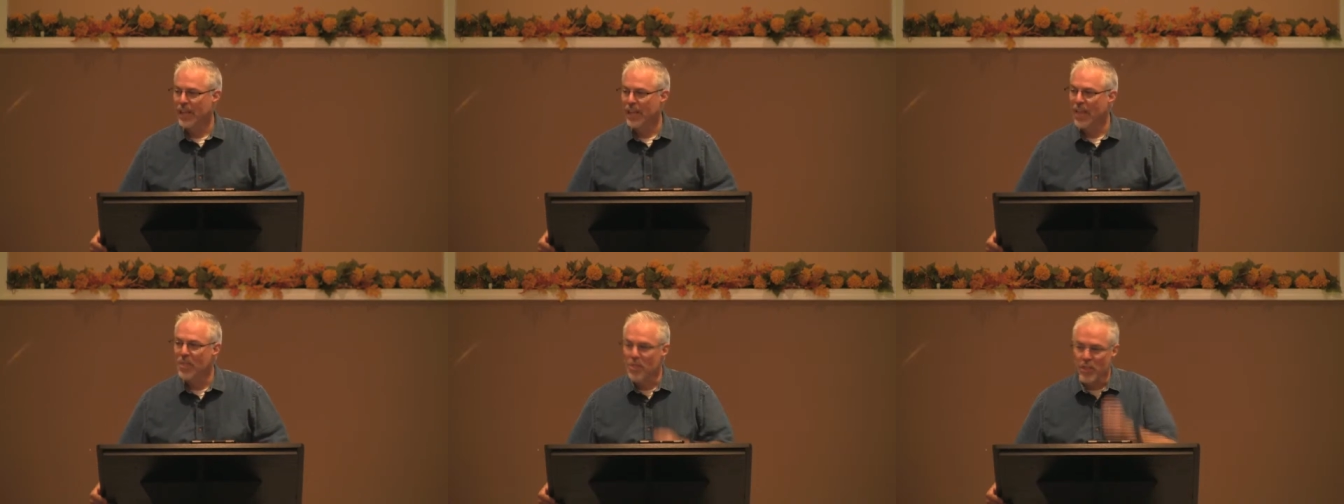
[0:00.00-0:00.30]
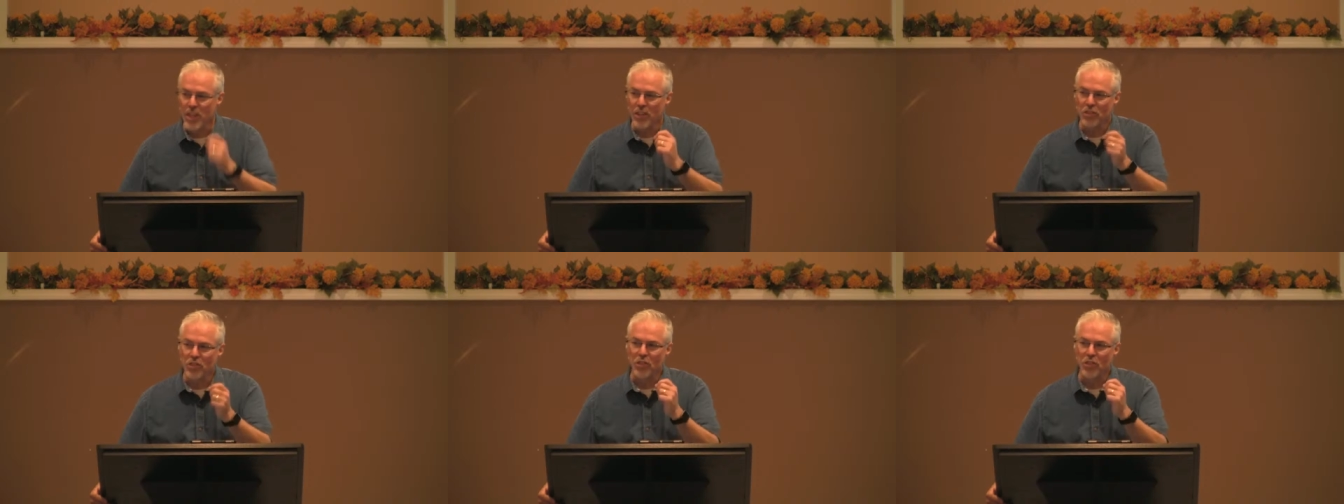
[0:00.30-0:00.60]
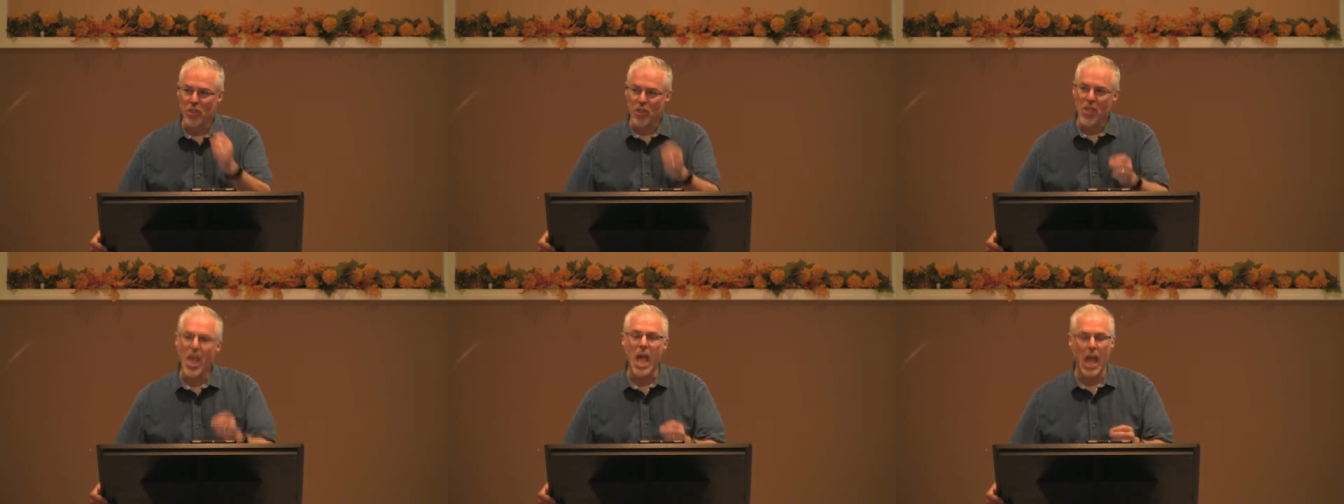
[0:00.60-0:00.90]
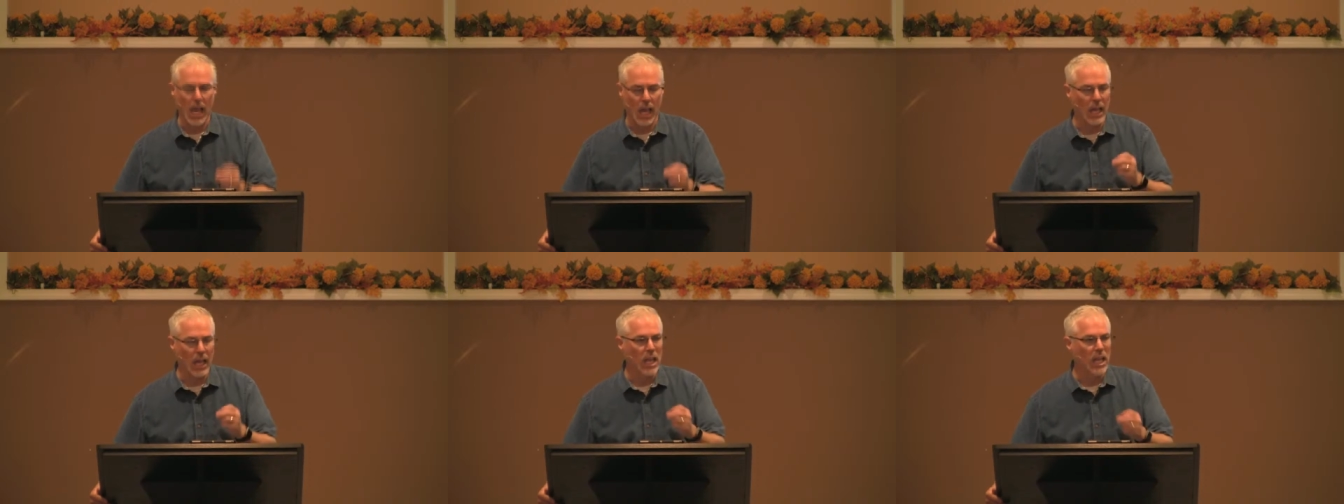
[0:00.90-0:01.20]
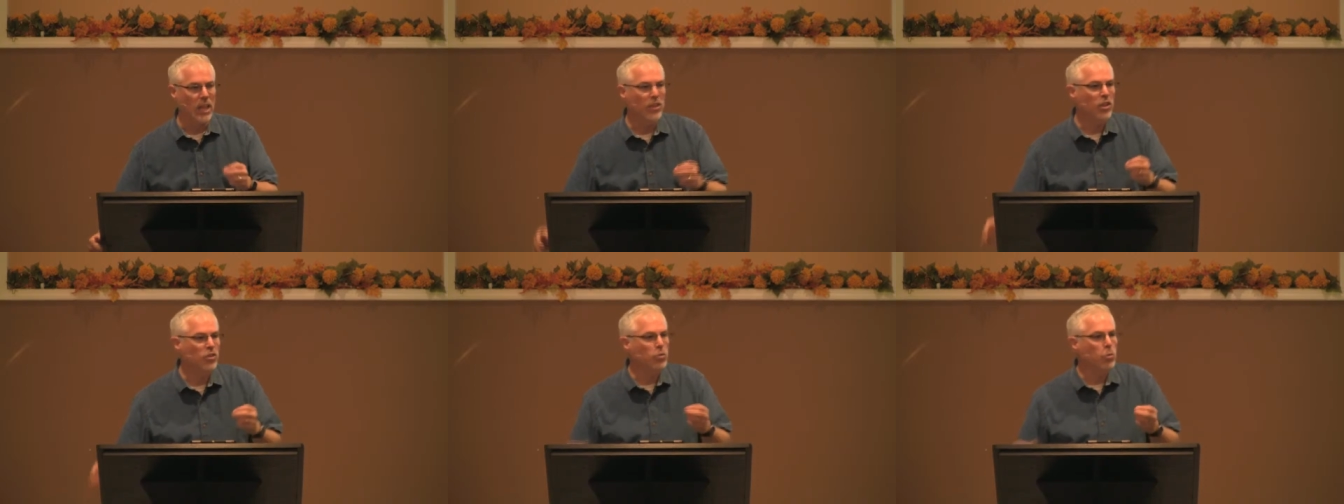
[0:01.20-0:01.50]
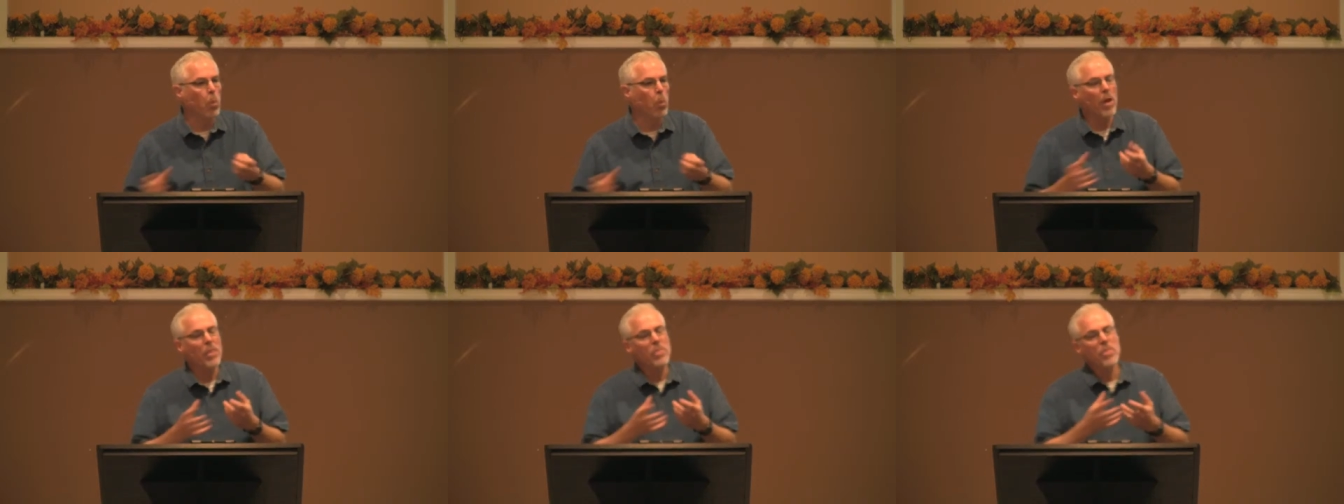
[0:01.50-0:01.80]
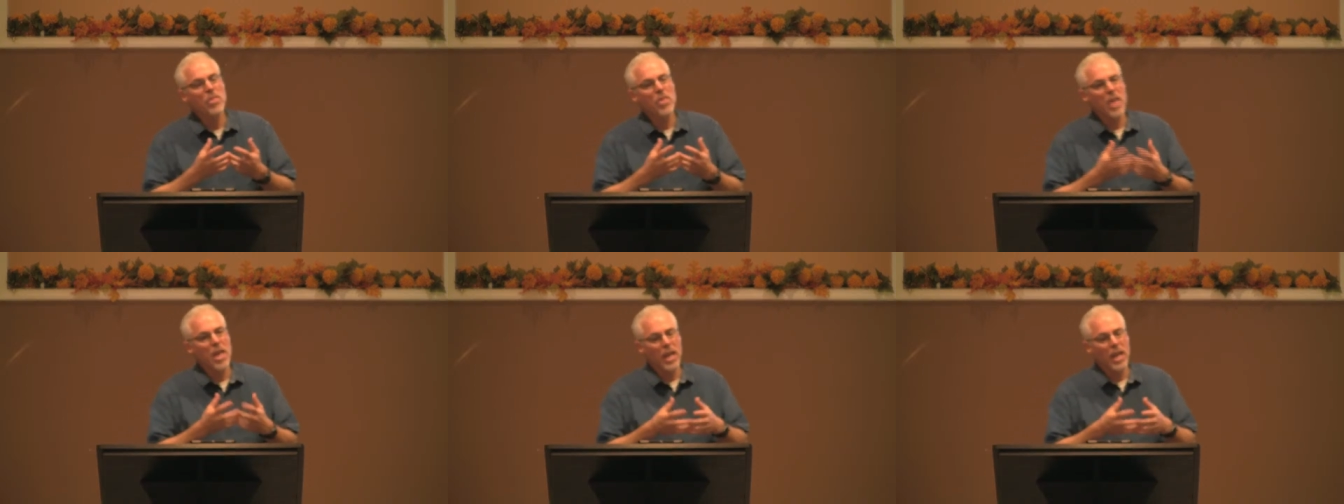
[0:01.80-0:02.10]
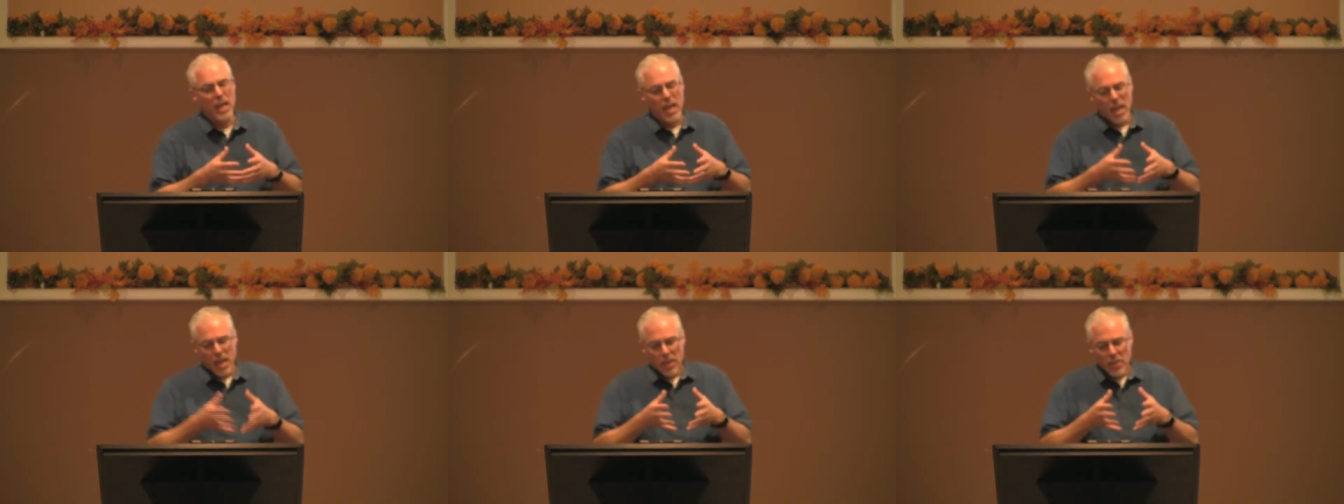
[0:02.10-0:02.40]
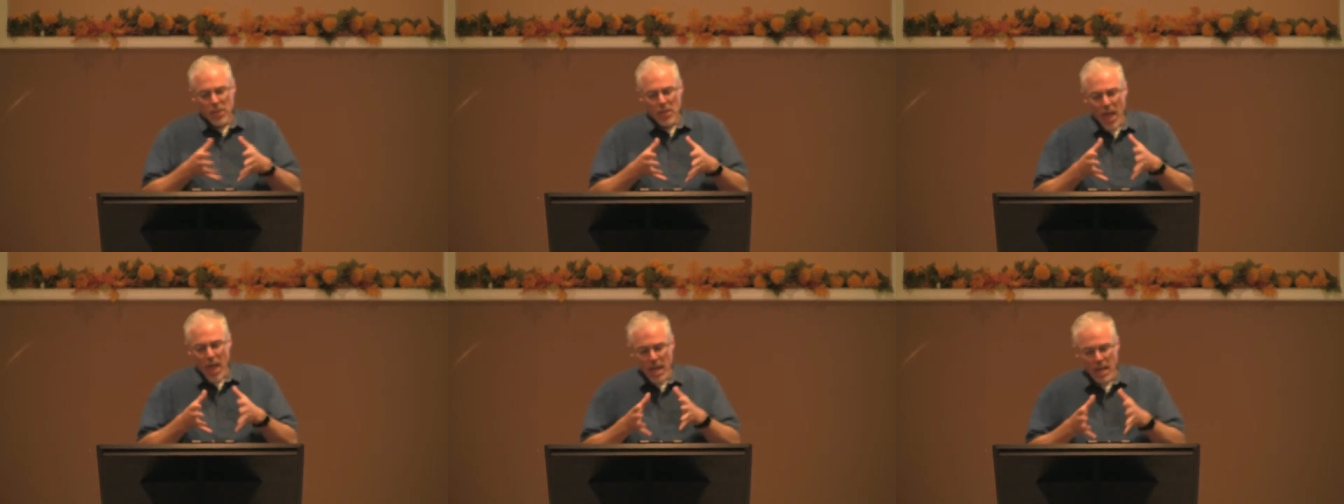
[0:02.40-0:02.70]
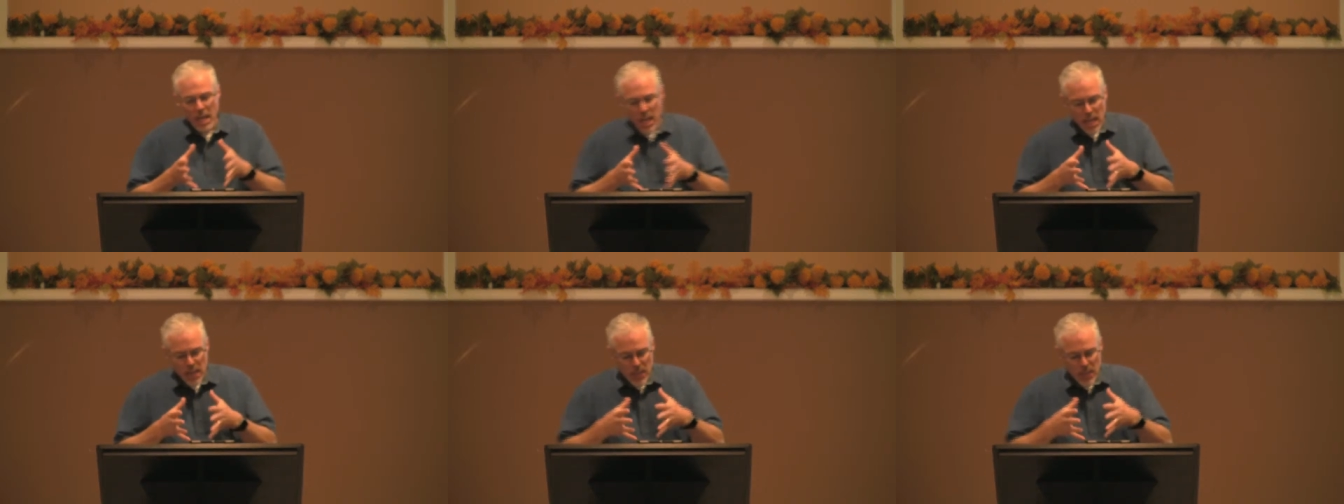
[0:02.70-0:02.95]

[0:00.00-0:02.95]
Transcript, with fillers: And this thing, this one thing that,